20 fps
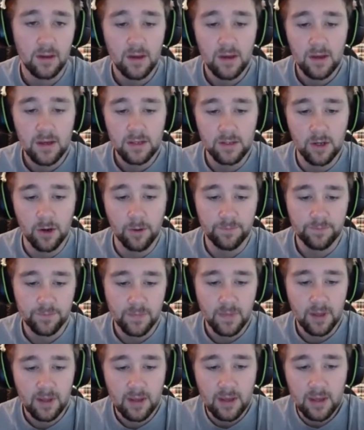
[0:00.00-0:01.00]
So,
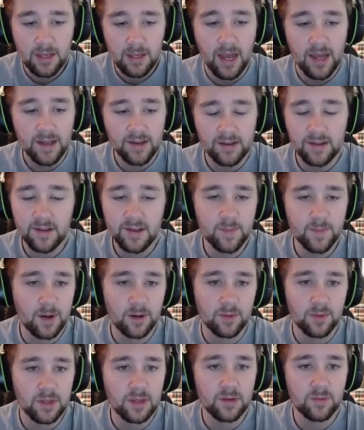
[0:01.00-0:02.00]
guys, this has been
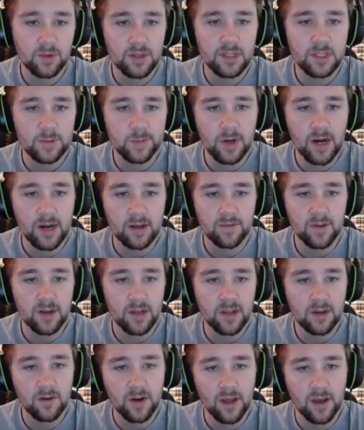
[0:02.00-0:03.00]
a really sporadic
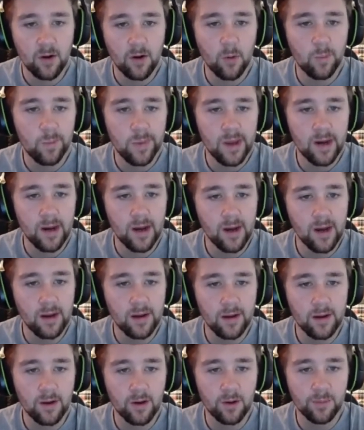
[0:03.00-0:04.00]
video, and I hope it
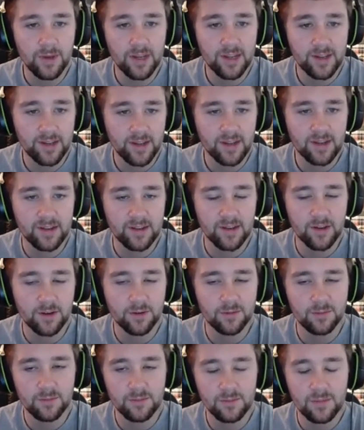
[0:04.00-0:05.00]
all made sense to
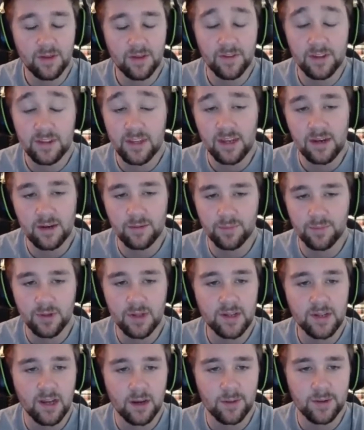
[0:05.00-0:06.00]
you. If it didn't,
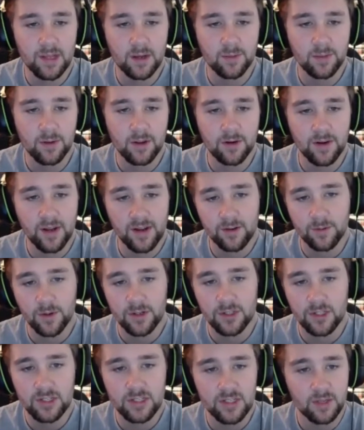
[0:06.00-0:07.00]
please comment down below and ask
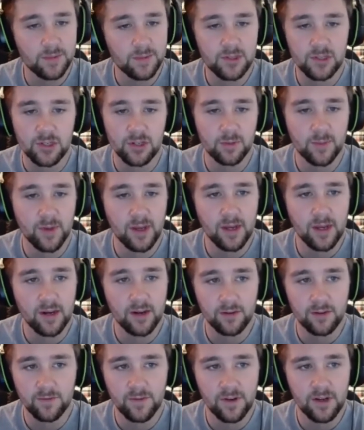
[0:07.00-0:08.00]
questions. I'll be sure to make
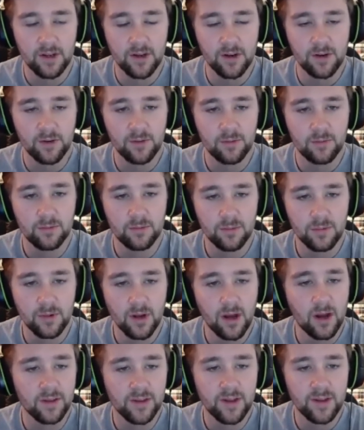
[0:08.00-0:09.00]
another video
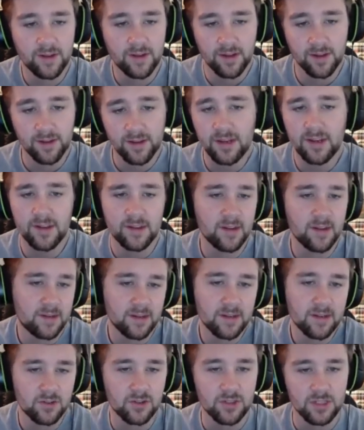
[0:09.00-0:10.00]
on this, because it's
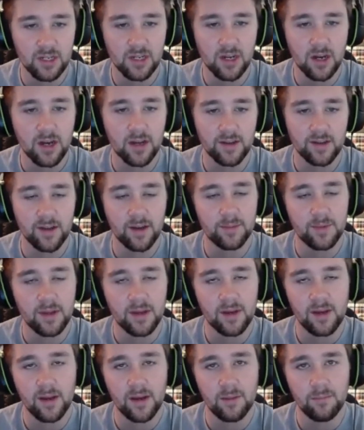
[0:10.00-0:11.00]
an interesting concept,
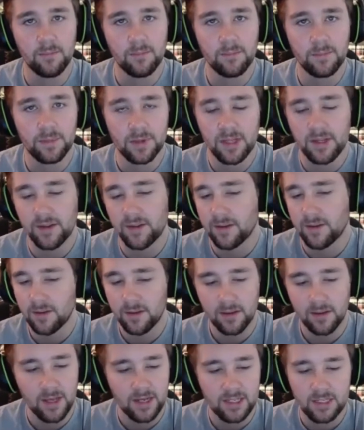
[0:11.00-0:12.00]
and please,
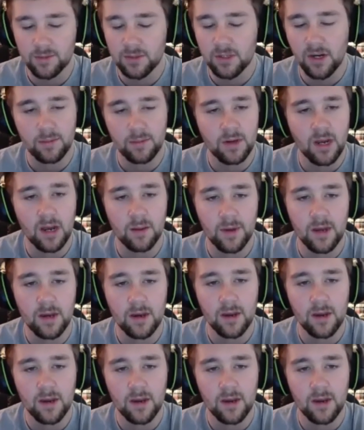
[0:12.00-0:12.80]
like, subscribe, comment.